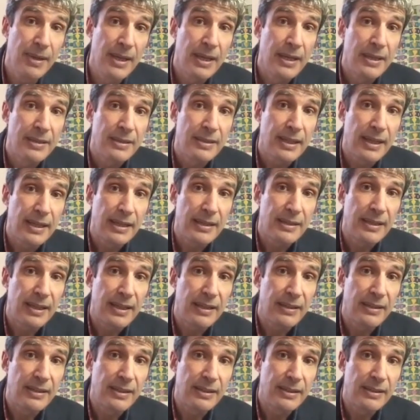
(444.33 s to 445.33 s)
They're, they're,
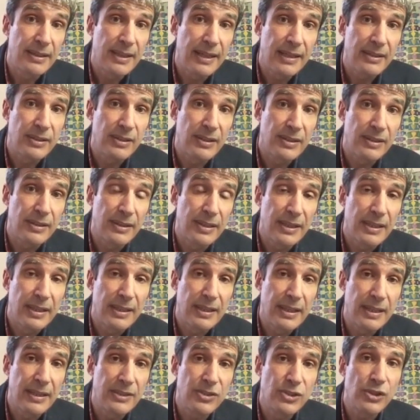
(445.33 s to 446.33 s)
they're, the
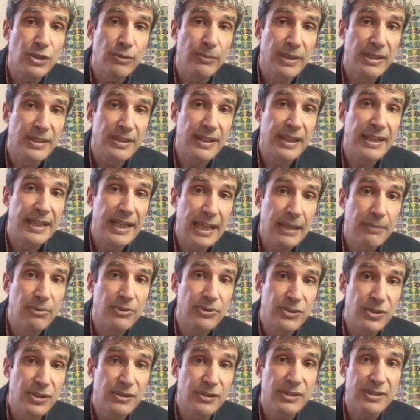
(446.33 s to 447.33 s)
instrument that enables
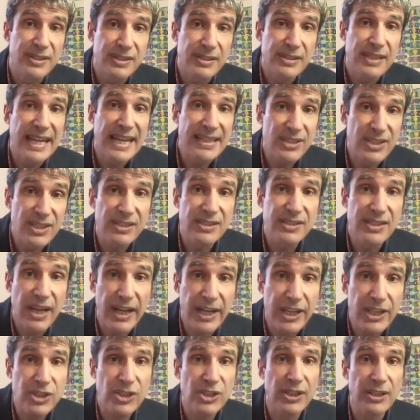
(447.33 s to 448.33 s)
you to sense
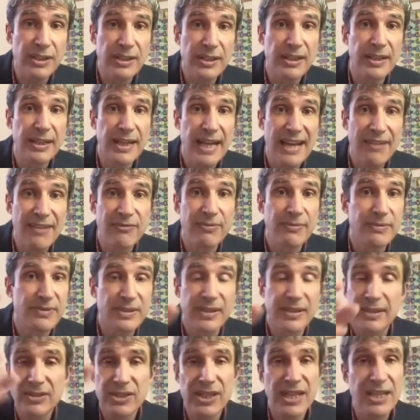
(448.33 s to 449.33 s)
touch and, and have
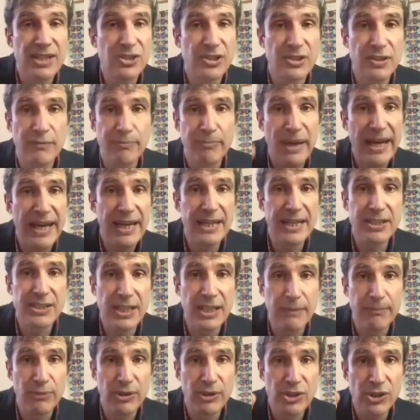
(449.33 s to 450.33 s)
sensation of pain,
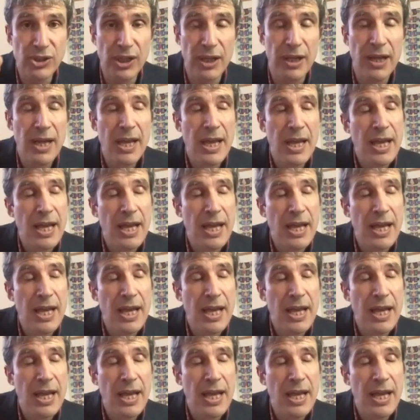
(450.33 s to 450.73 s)
temperature,